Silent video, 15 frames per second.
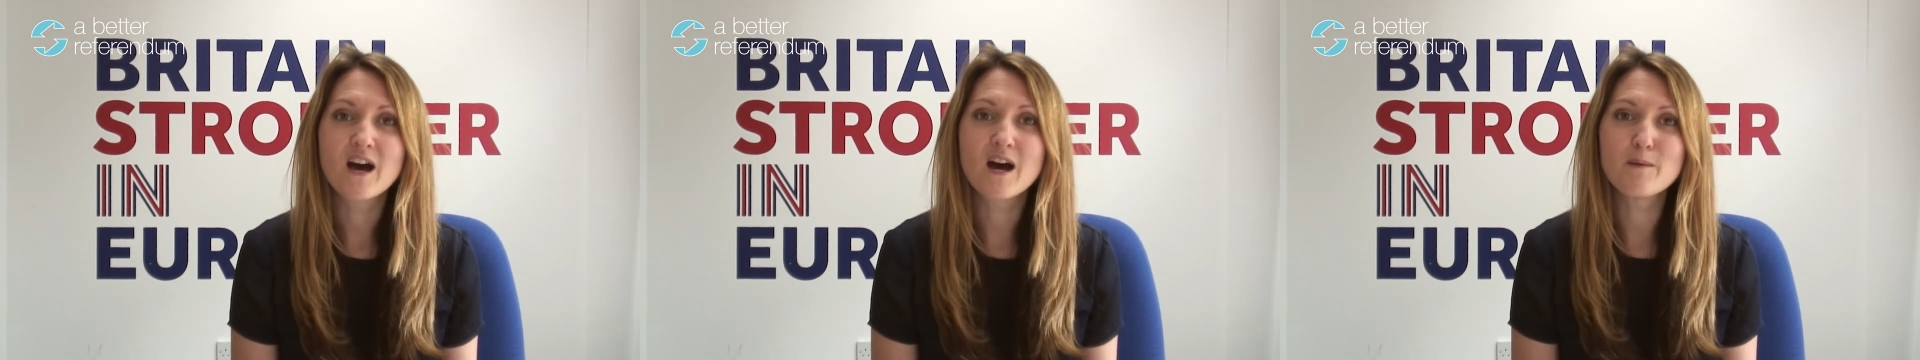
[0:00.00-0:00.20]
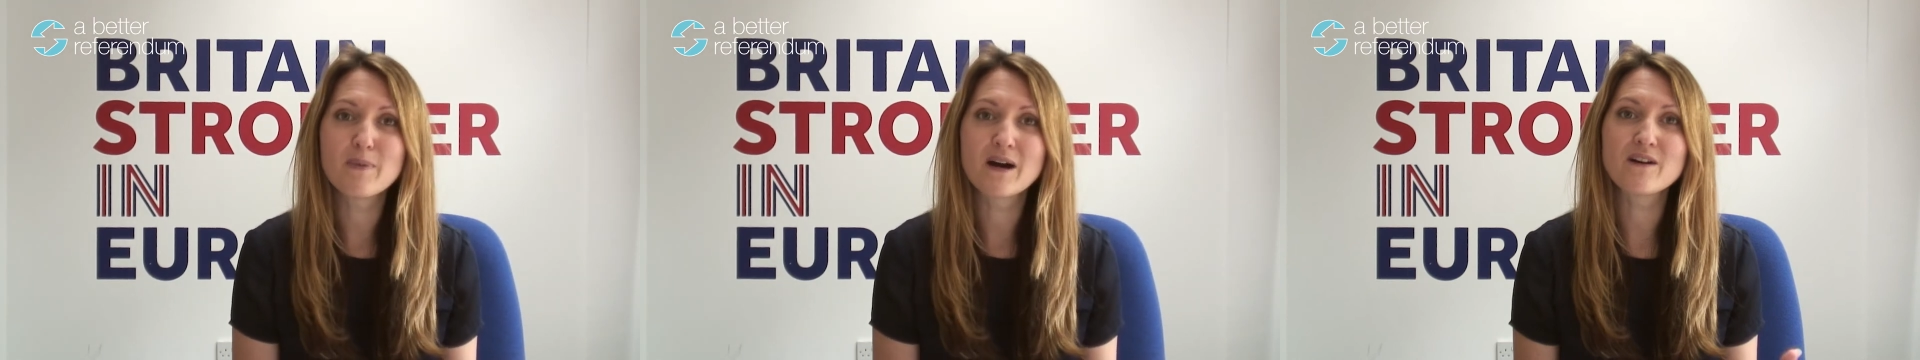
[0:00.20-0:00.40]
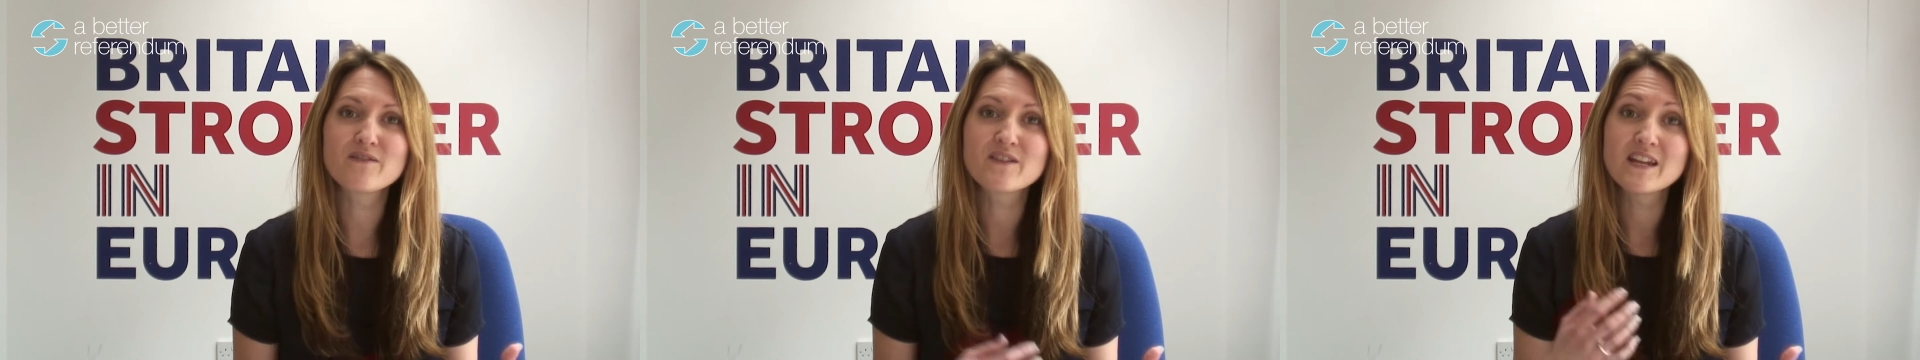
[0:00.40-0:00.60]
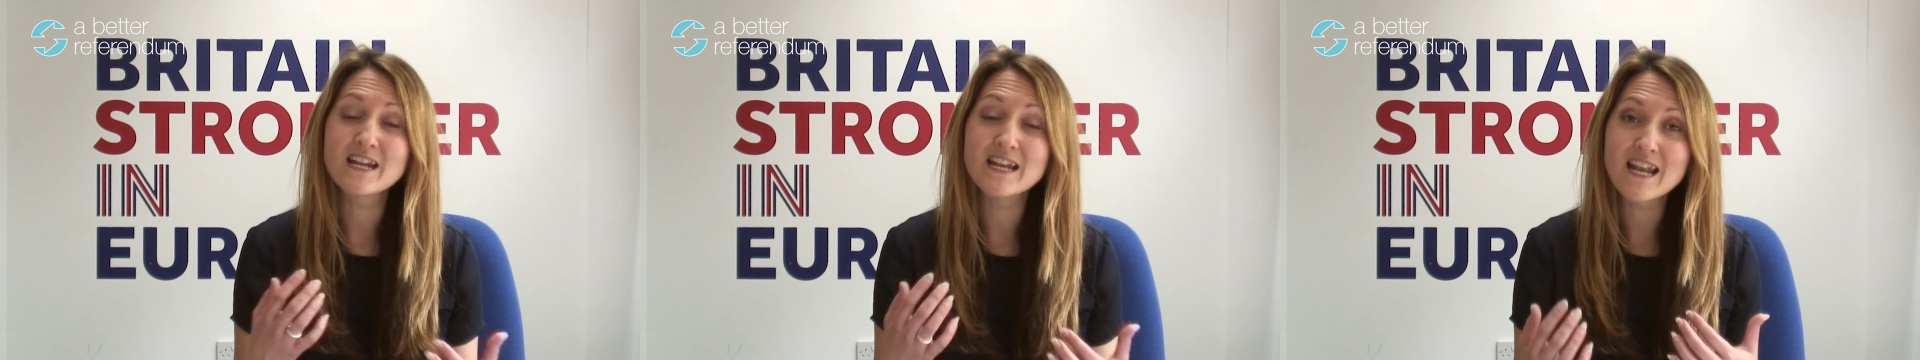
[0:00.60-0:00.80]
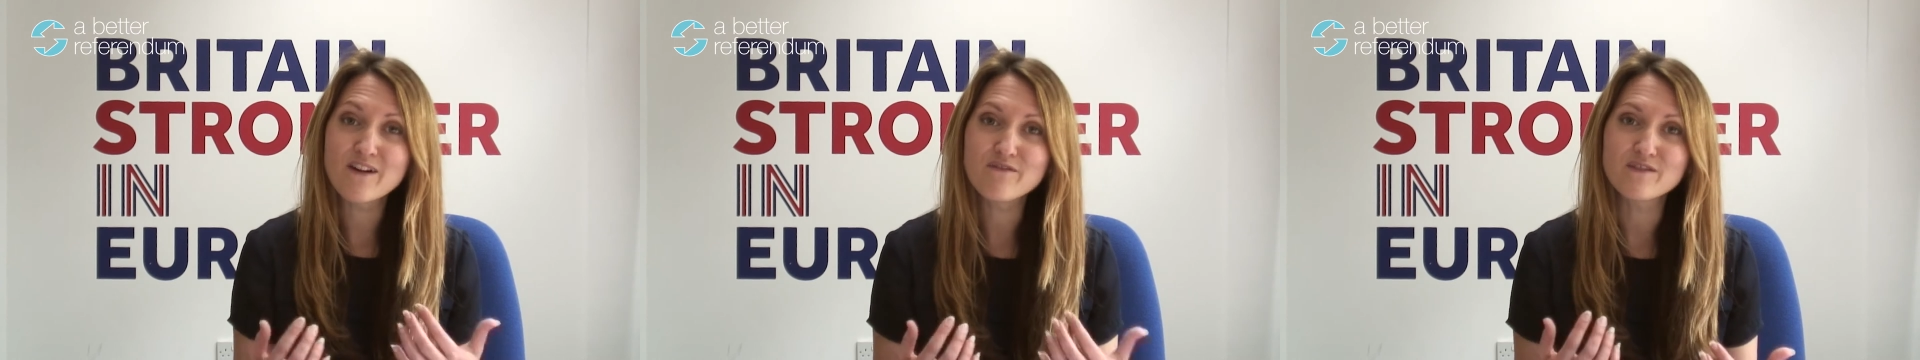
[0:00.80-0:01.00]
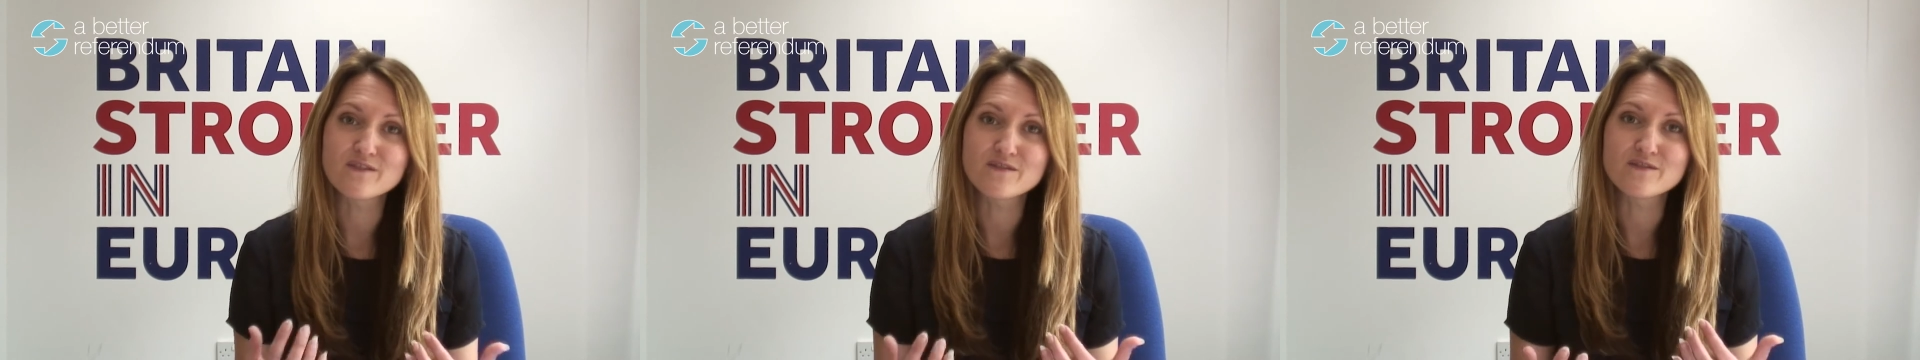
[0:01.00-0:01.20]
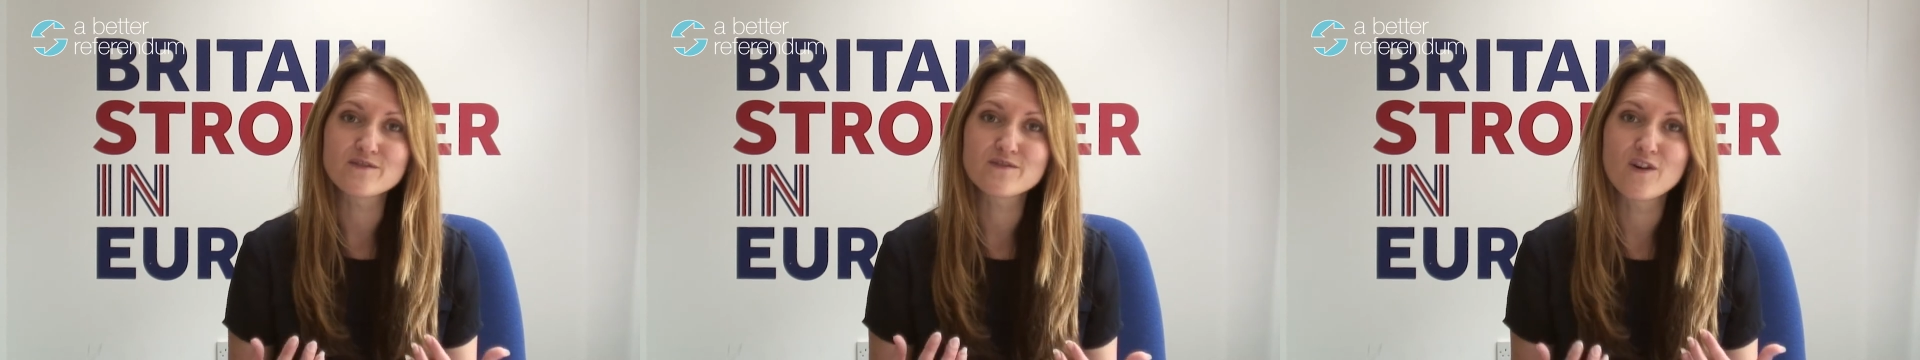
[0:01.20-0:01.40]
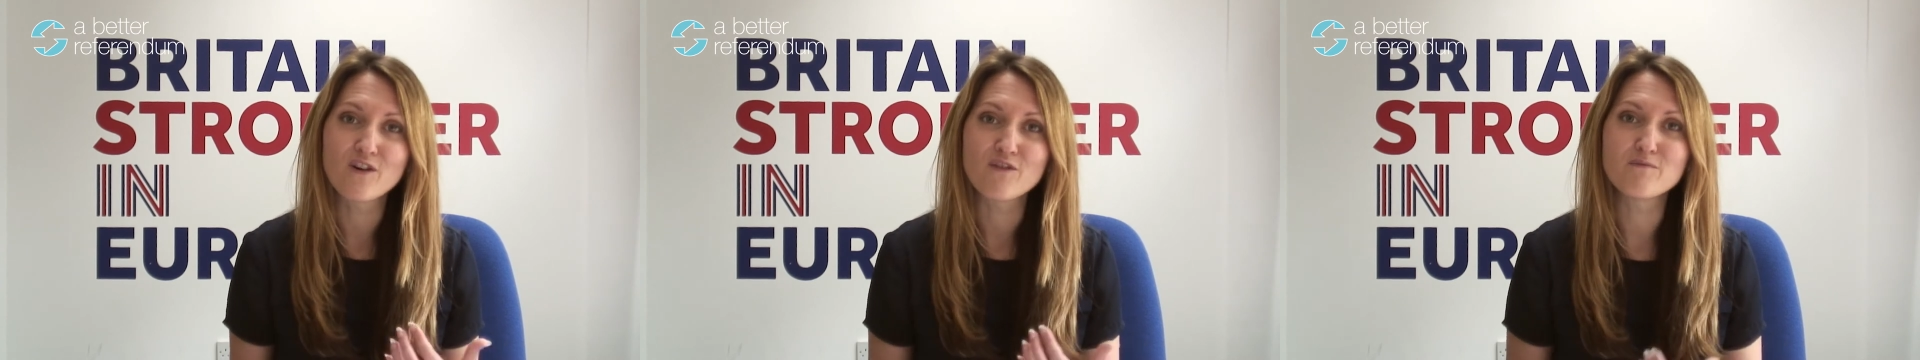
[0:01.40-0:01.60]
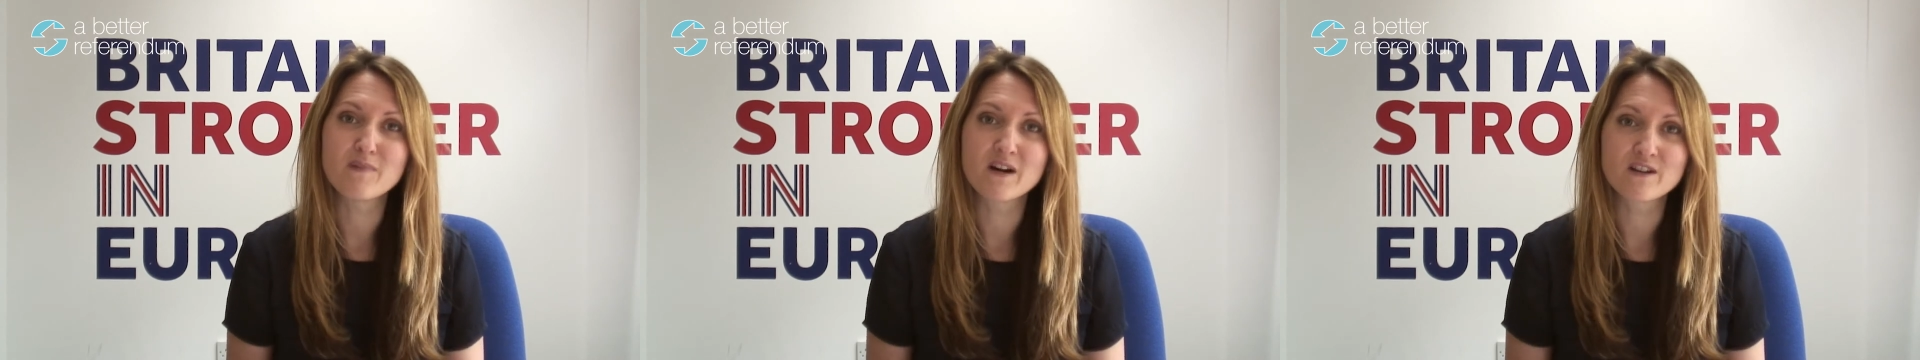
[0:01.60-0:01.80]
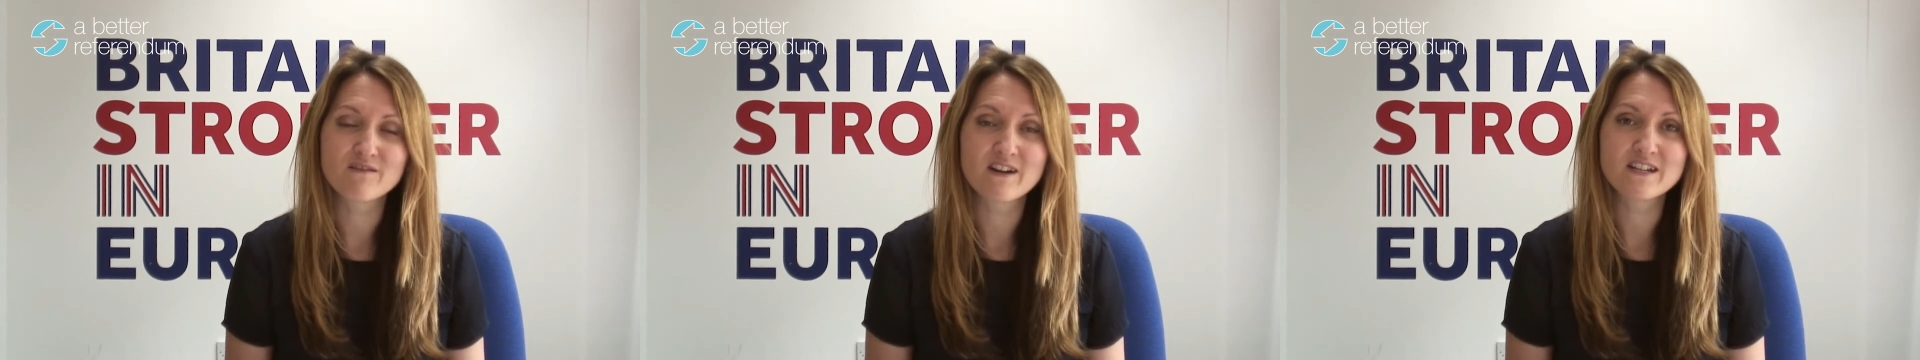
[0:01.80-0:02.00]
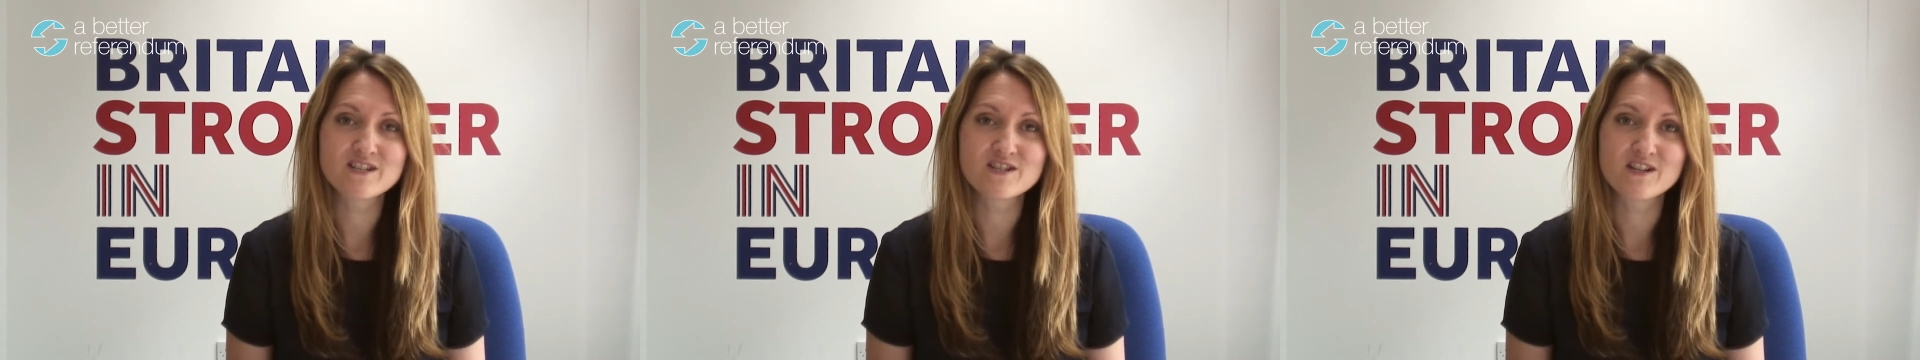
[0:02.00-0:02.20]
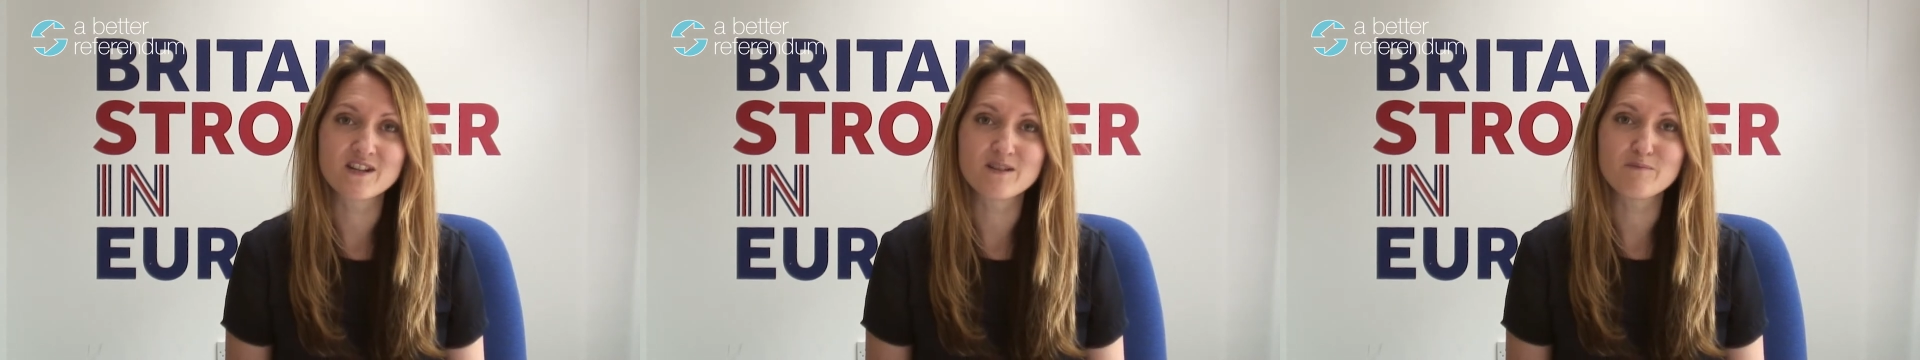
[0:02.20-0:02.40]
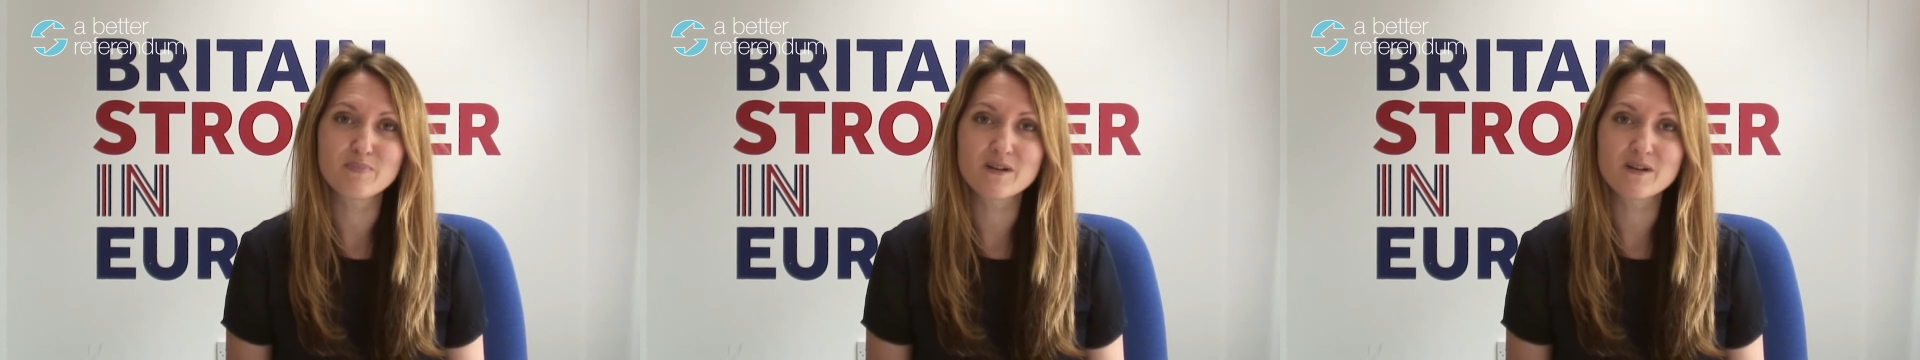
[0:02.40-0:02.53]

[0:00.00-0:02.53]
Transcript: about the levels of migration,